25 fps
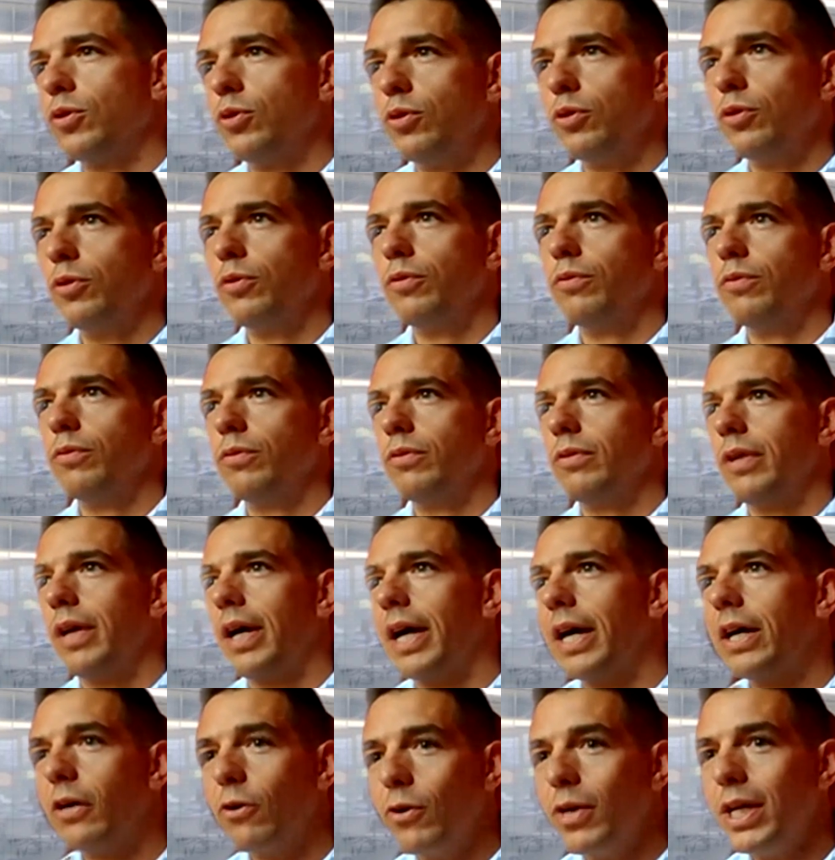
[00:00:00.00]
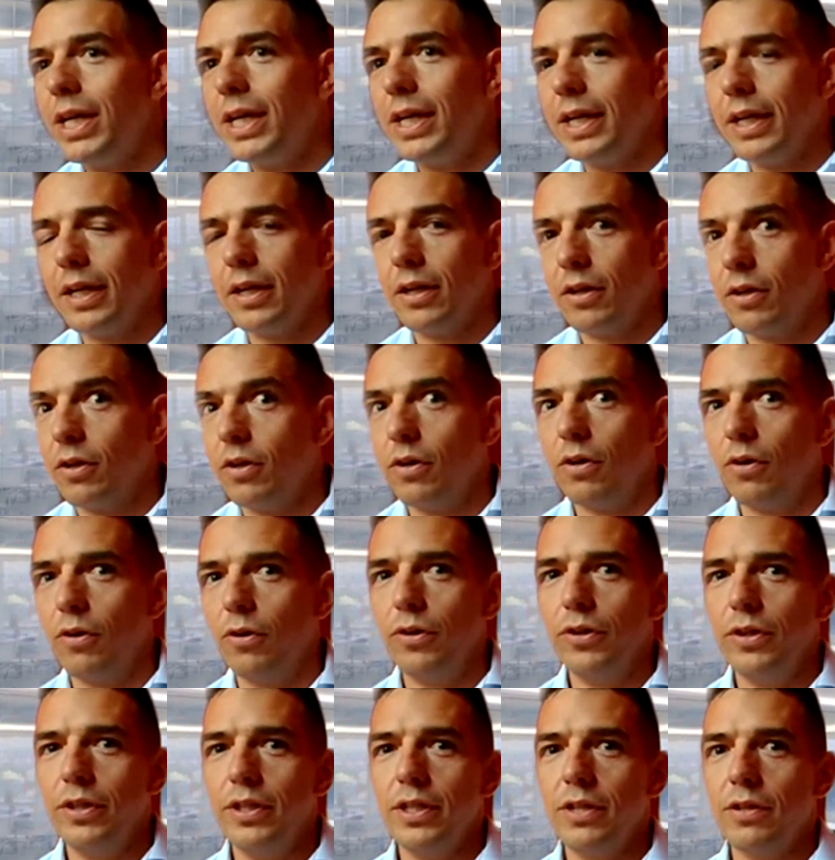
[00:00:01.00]
should agree
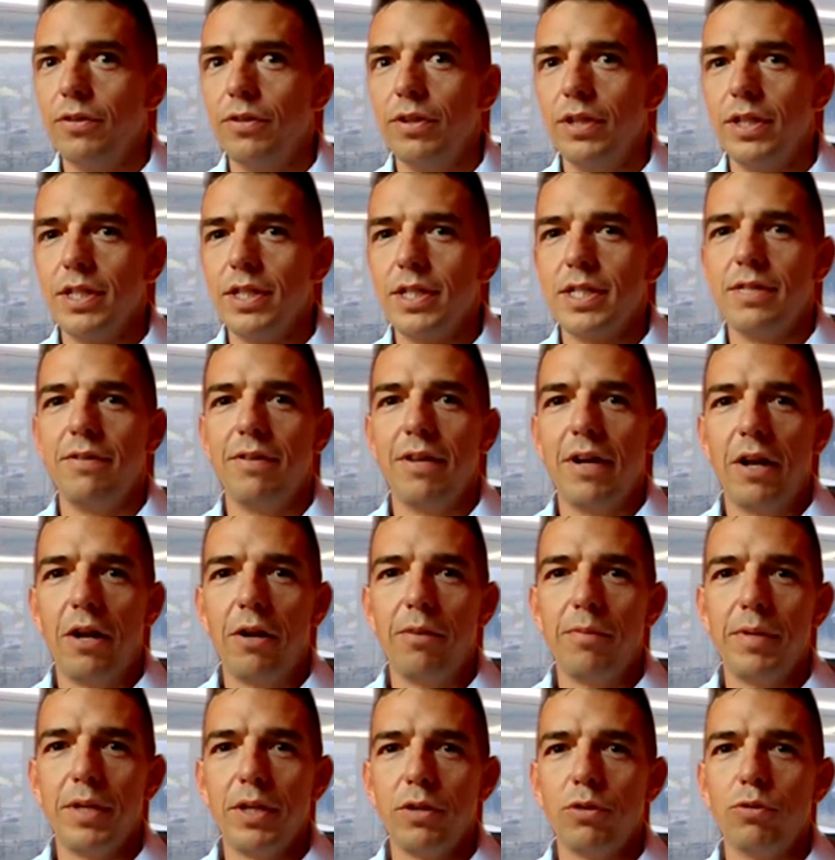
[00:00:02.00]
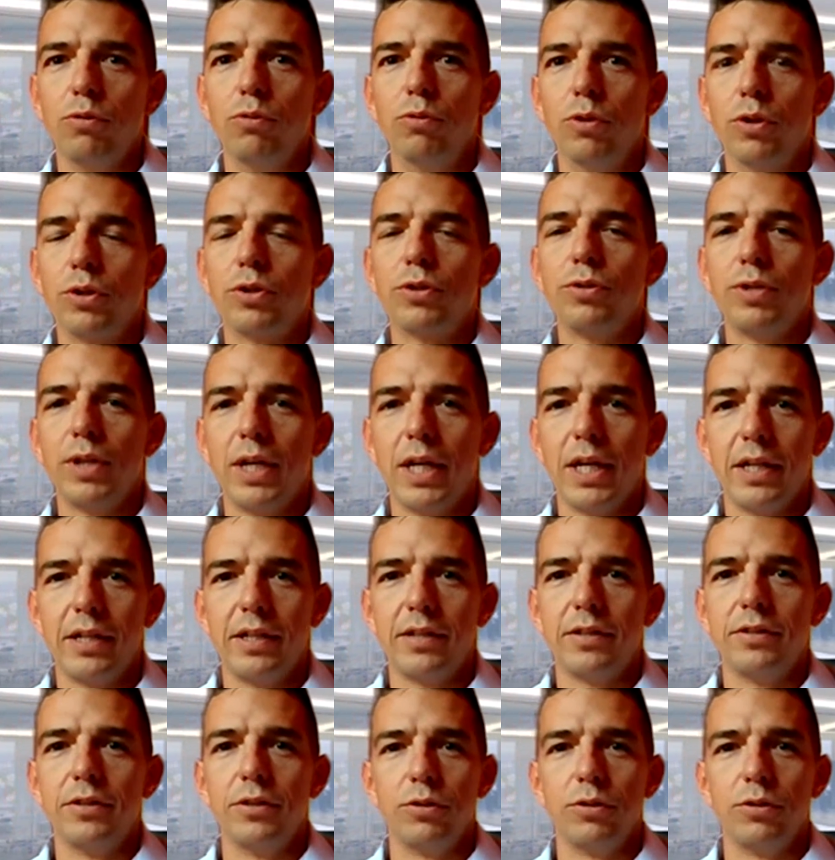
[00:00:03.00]
on this development, to work together.